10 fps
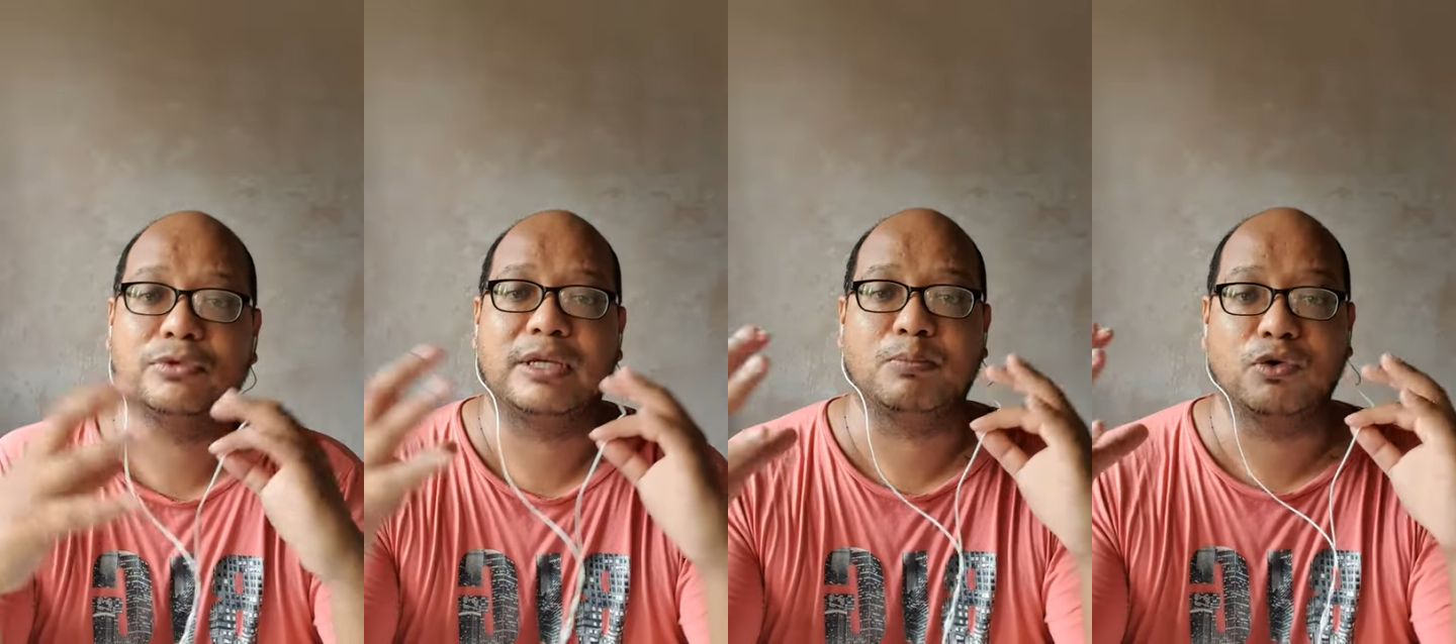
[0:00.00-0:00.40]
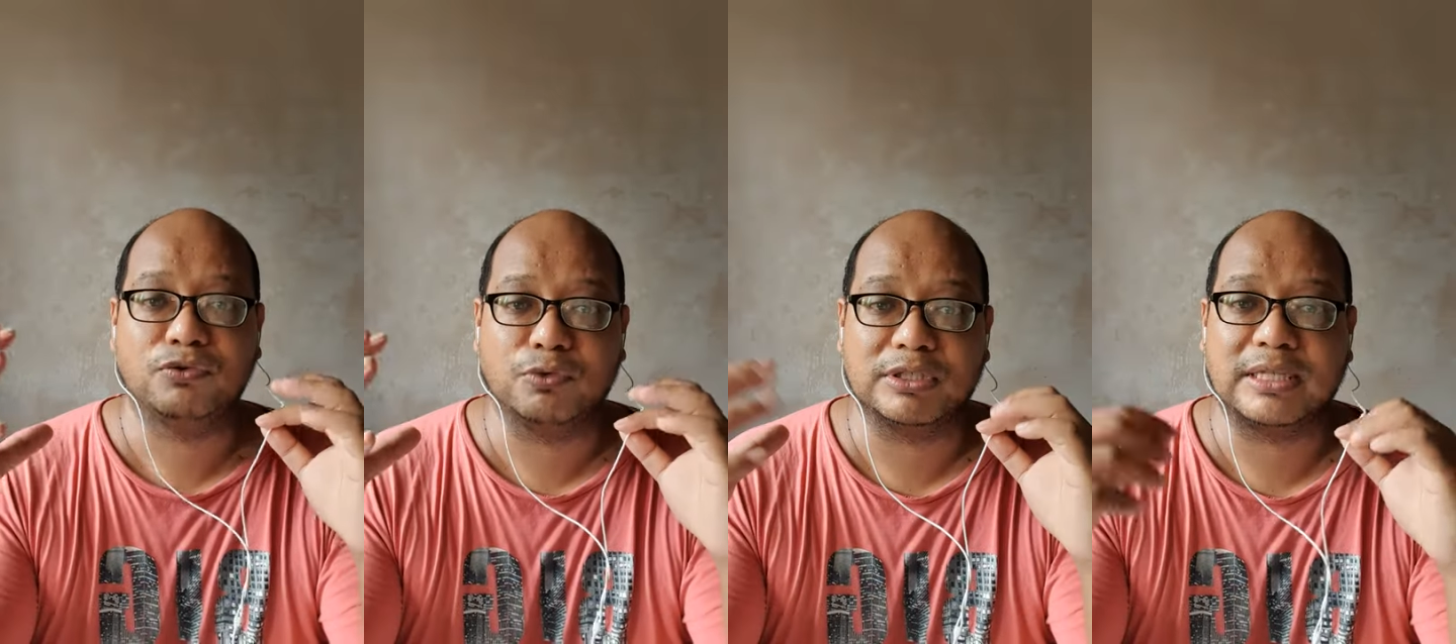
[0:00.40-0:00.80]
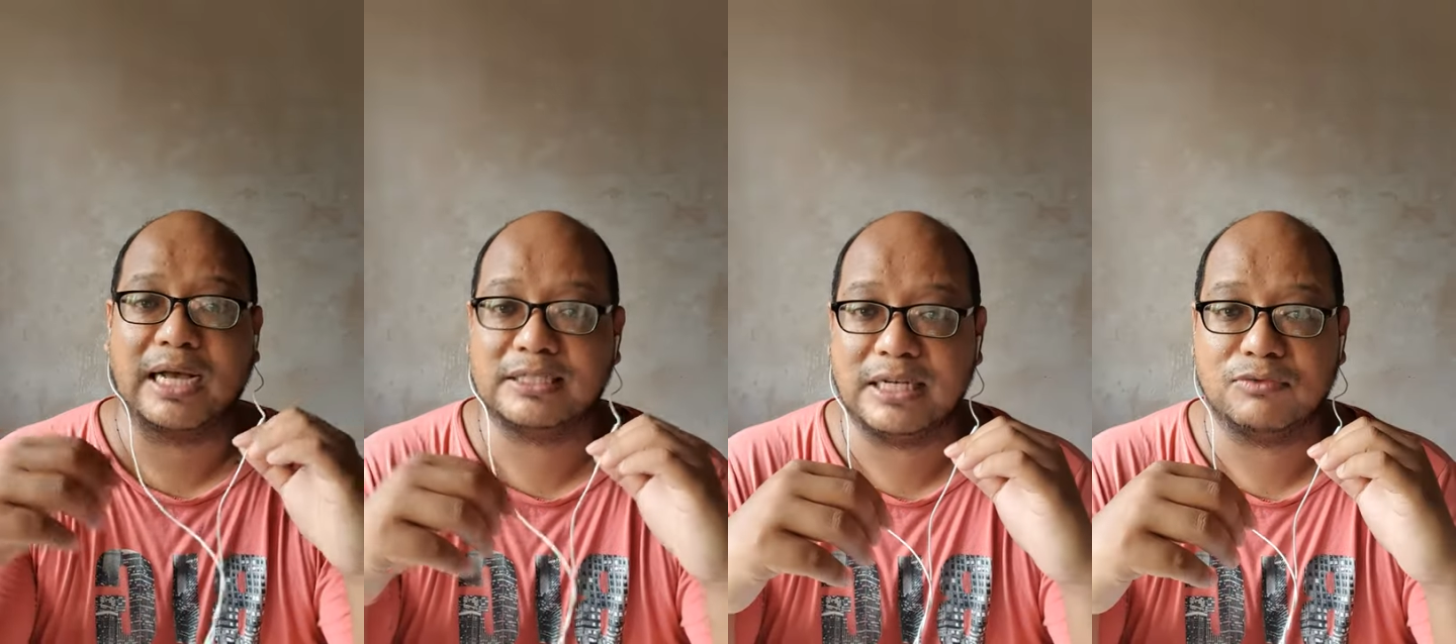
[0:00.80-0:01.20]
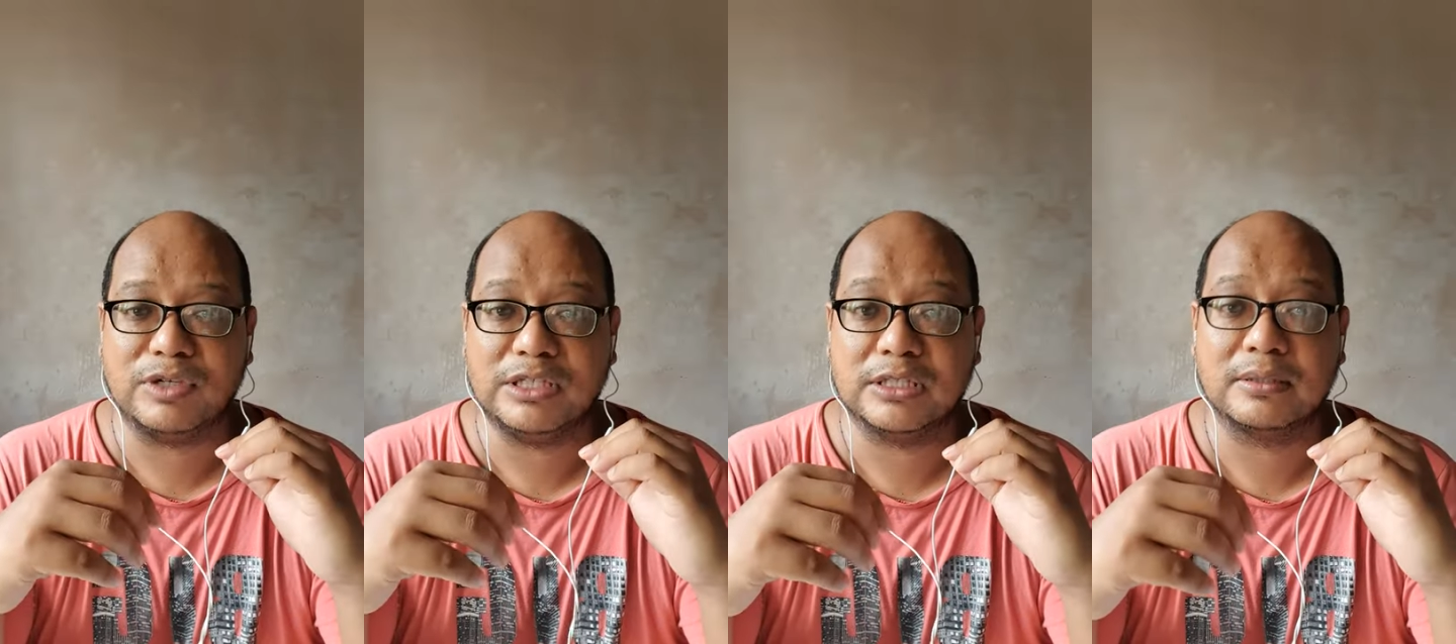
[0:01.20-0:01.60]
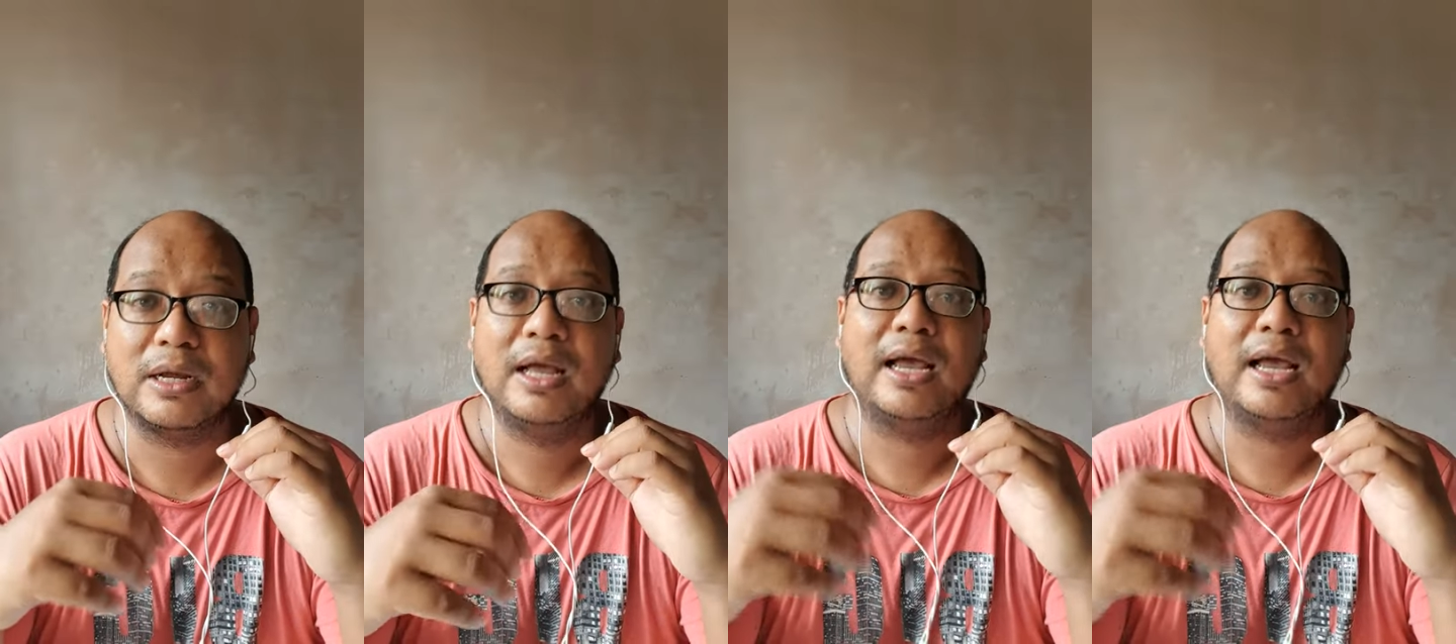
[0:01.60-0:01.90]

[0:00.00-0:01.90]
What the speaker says: they moved towards the ASEAN region,